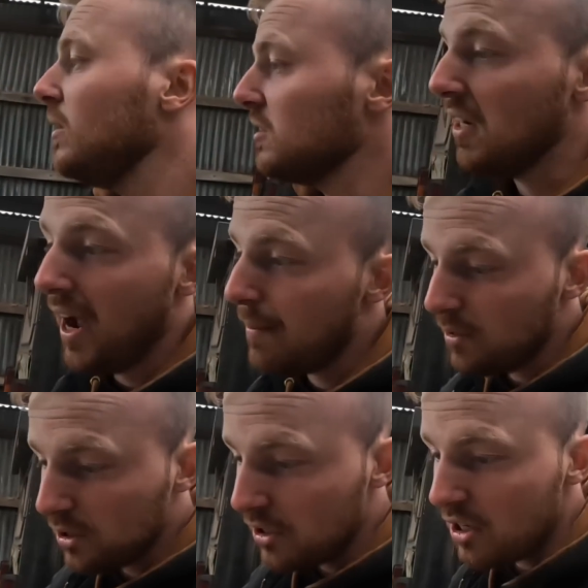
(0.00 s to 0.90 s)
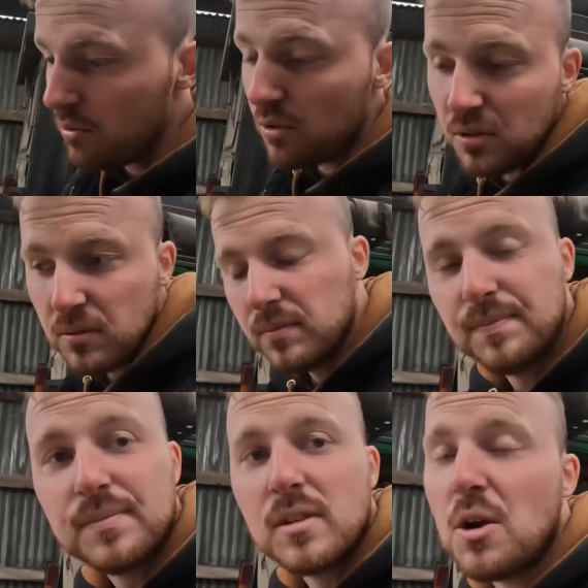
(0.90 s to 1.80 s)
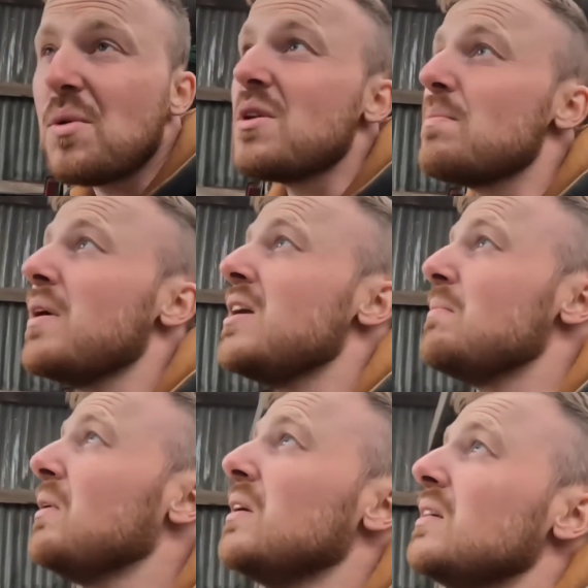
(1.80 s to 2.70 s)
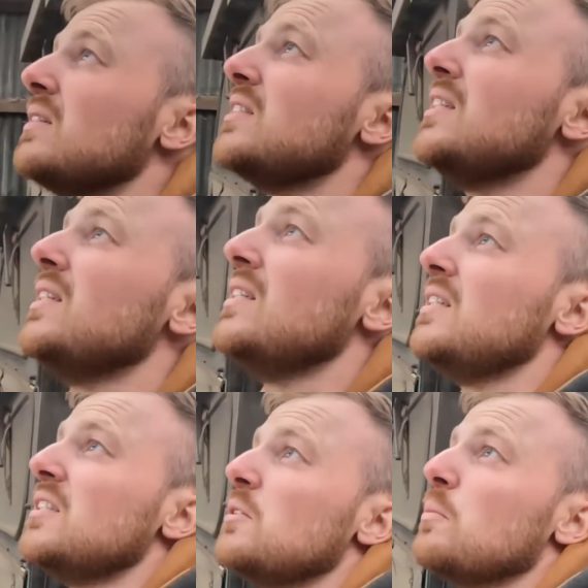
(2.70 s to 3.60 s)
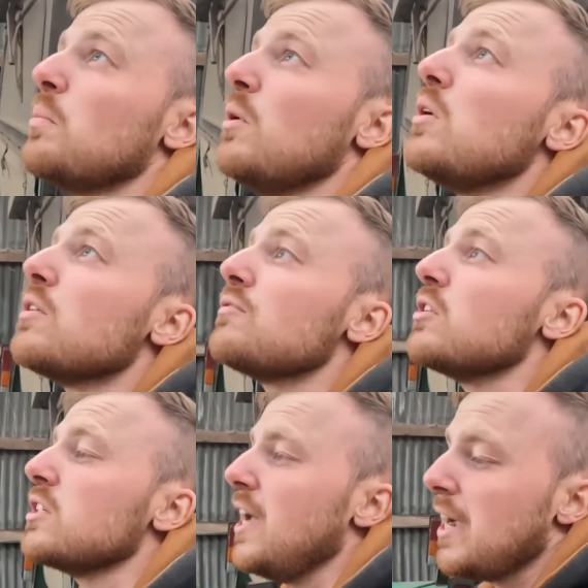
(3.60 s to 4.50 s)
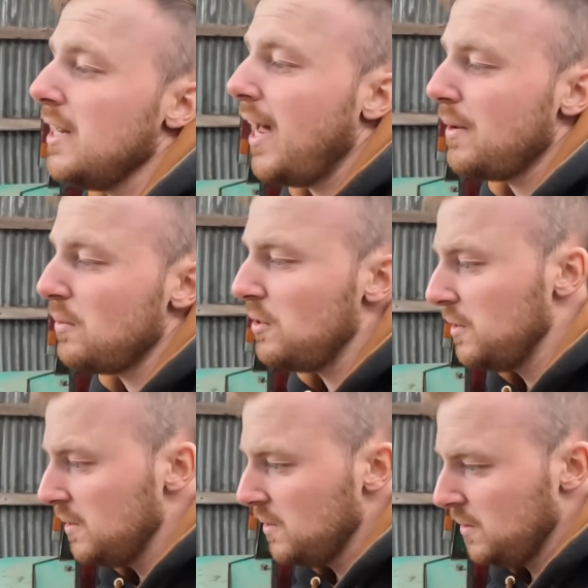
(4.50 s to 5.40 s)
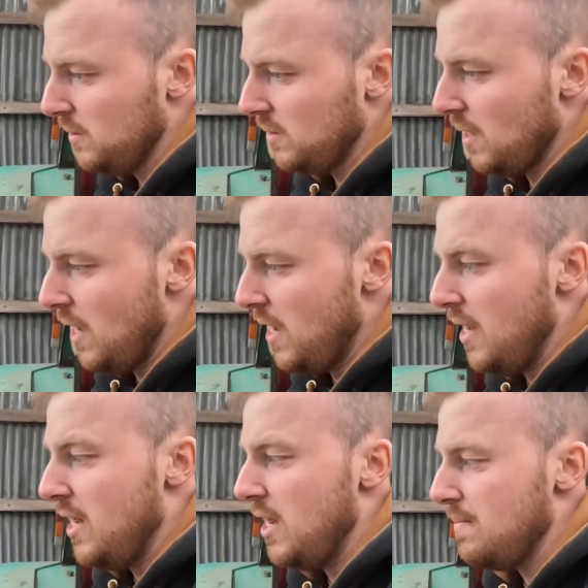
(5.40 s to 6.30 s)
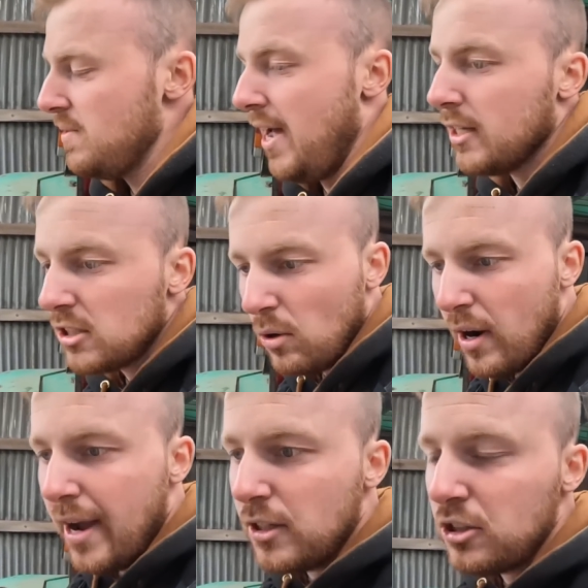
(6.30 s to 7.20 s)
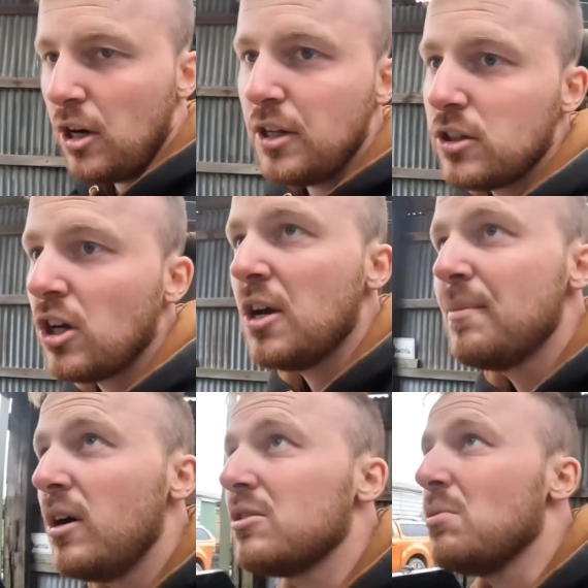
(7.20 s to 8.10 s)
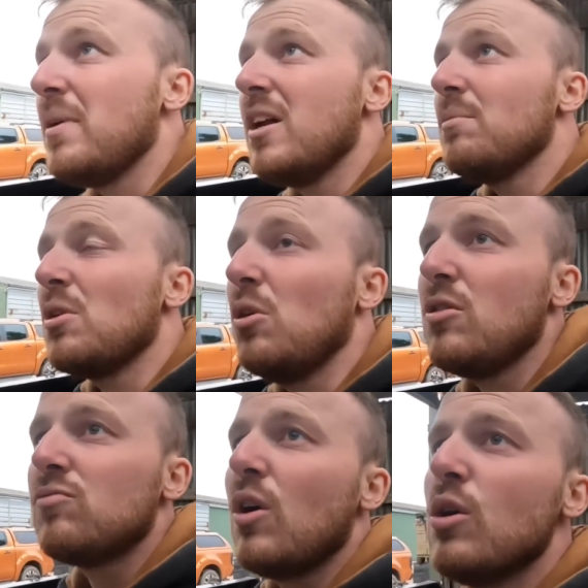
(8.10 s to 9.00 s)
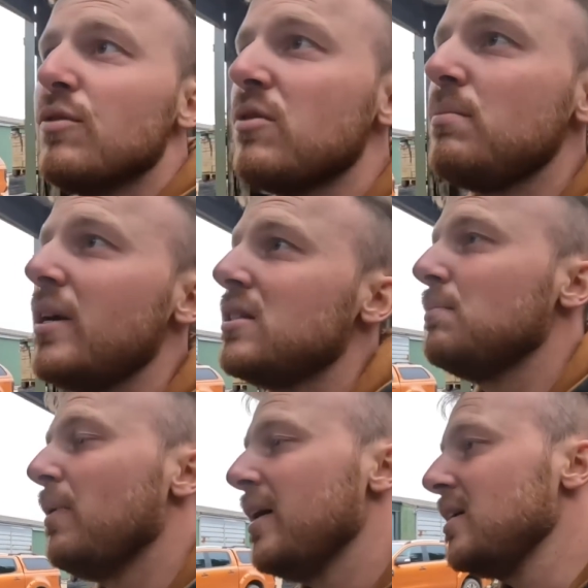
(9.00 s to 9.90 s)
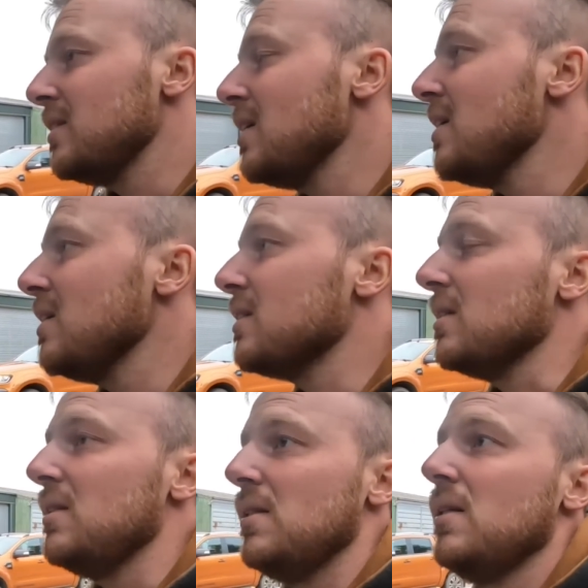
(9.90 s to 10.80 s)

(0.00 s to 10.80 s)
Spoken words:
don't know how much a new one would be, but we'll look for a second-hand one. Yeah, sorry I ain't showing you too much. We've been up doing the roof and bits and pieces and